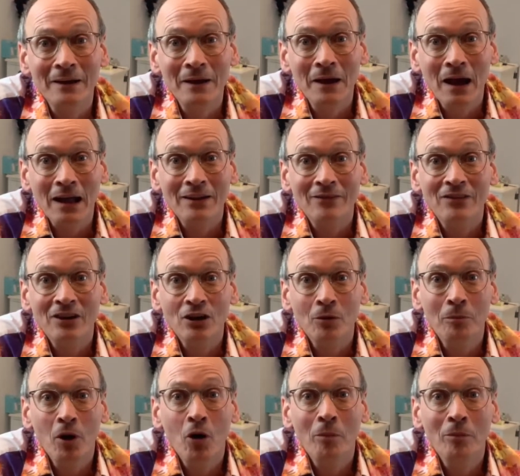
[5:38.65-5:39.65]
I lived in a
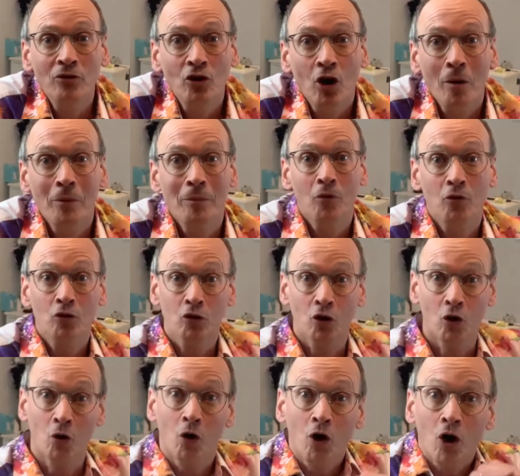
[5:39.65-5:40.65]
dormer
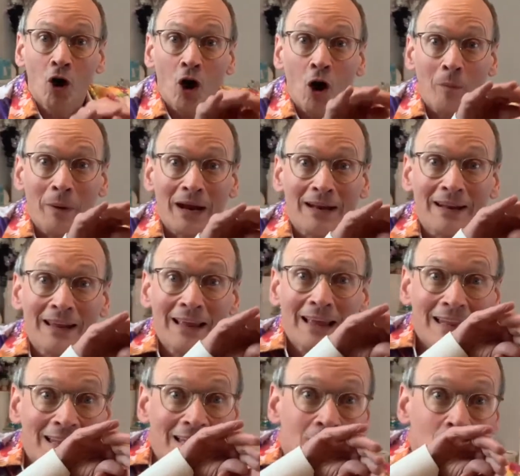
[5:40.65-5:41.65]
bungalow and we had a
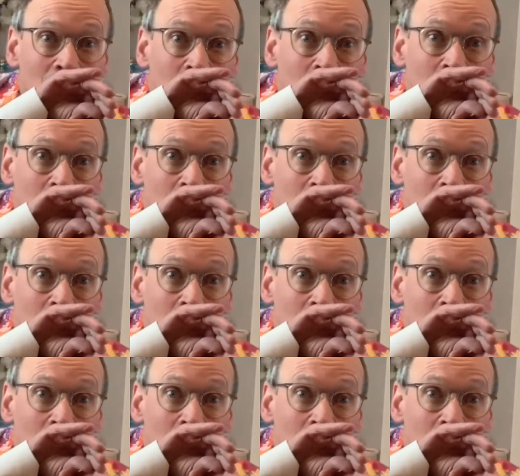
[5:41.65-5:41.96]
little door.